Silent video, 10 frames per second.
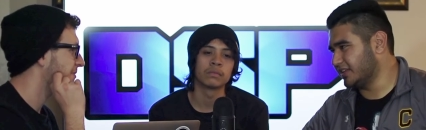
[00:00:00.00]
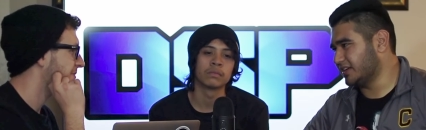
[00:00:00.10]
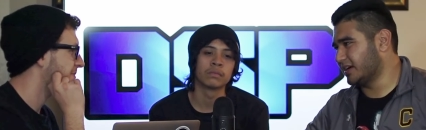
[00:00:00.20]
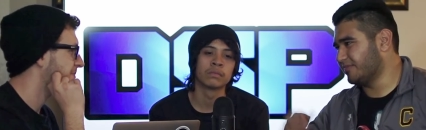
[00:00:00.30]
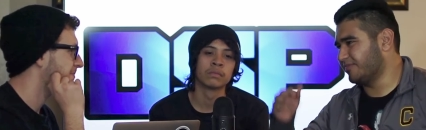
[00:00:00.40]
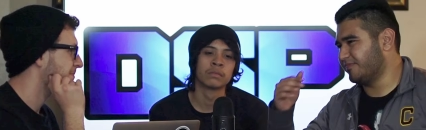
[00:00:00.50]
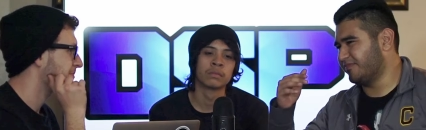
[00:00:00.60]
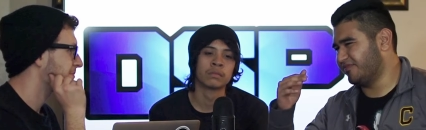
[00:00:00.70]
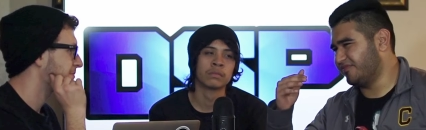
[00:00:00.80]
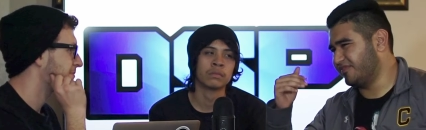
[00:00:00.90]
Speaker 1: I think I'm
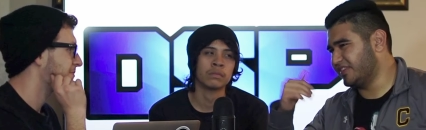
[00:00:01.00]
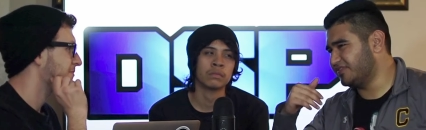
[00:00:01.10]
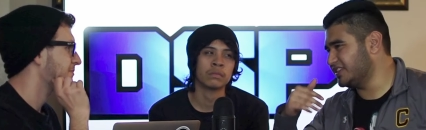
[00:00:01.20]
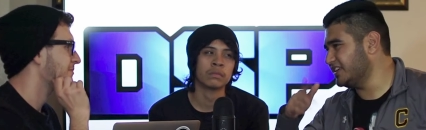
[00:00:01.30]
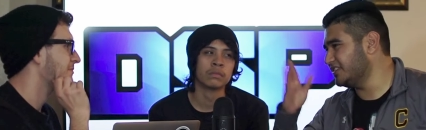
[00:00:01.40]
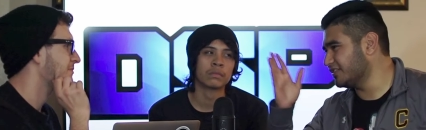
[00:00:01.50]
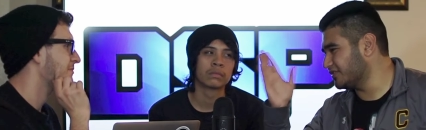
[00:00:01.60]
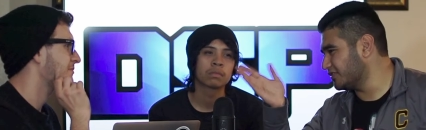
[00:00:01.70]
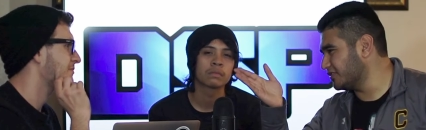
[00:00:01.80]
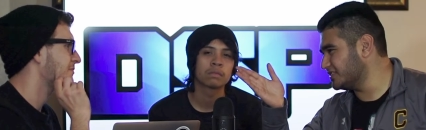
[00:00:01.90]
15, you're
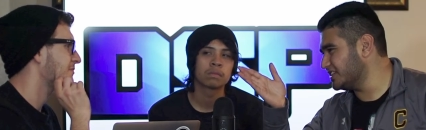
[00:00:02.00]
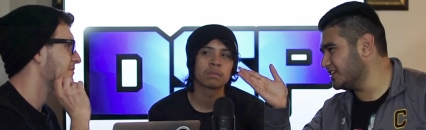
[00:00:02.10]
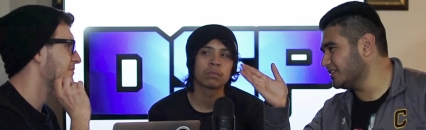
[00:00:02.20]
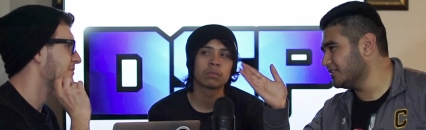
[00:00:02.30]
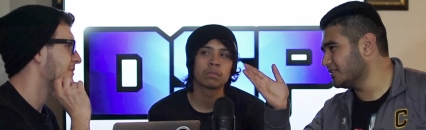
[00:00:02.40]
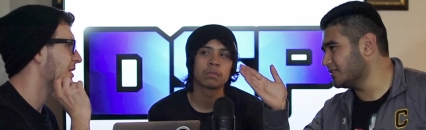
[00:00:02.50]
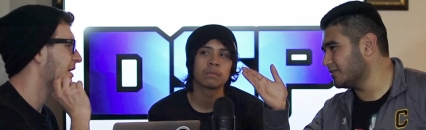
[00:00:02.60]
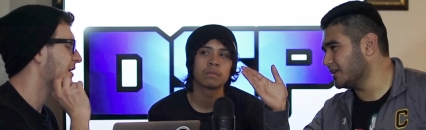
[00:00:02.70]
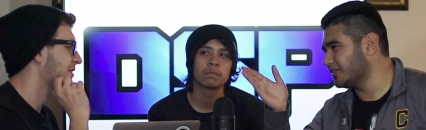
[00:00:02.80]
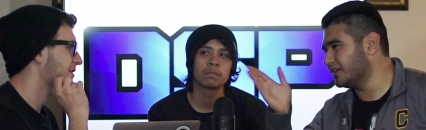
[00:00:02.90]
13.
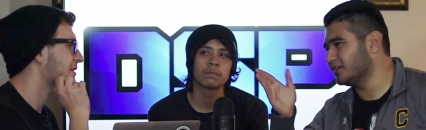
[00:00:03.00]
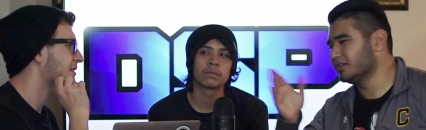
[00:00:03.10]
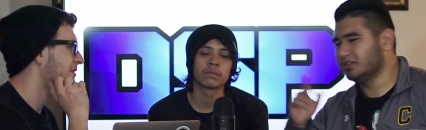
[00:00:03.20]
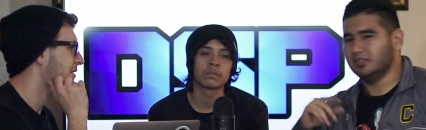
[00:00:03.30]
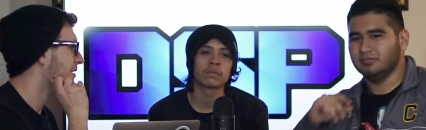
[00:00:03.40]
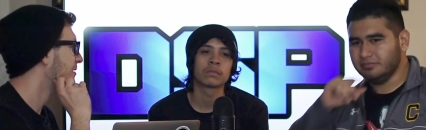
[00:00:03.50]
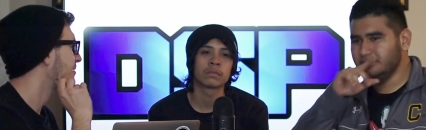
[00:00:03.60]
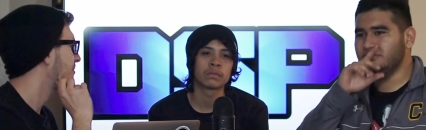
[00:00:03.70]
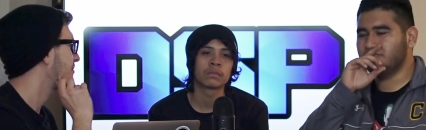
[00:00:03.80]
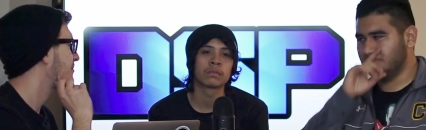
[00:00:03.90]
Yeah. Around there. Yeah,
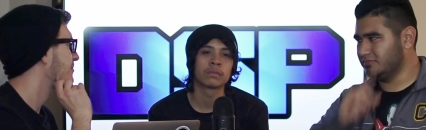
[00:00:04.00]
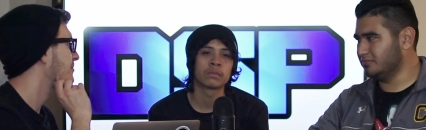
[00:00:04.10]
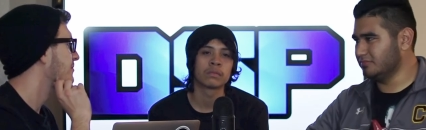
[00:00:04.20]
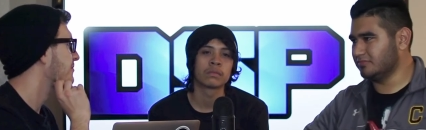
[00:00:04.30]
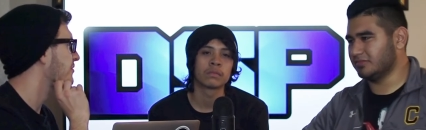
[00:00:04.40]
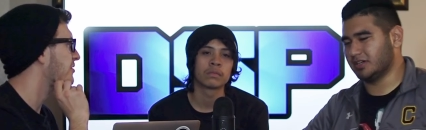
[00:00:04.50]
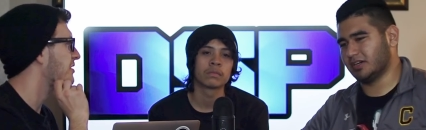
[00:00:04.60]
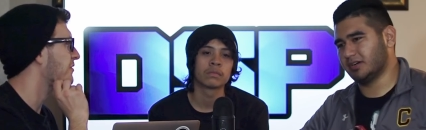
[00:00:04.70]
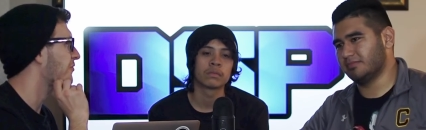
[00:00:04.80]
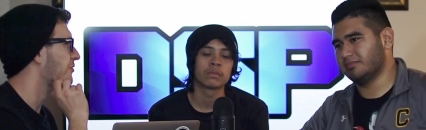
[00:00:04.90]

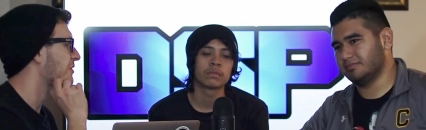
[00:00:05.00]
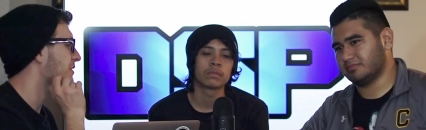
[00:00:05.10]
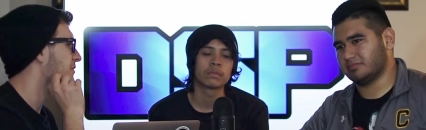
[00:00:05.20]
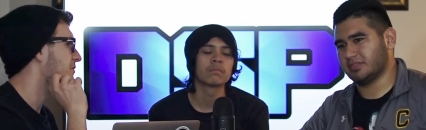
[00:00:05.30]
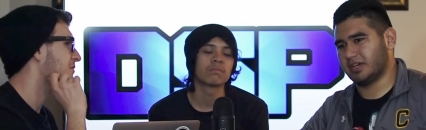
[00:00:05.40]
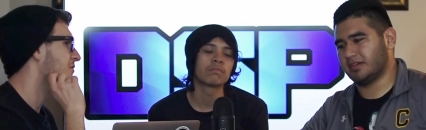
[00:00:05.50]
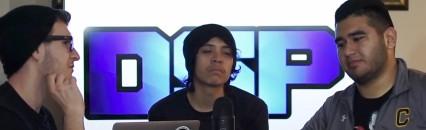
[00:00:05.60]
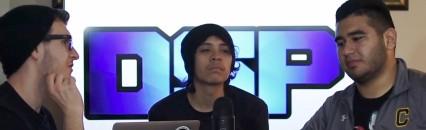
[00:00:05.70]
13 or 14. Yeah,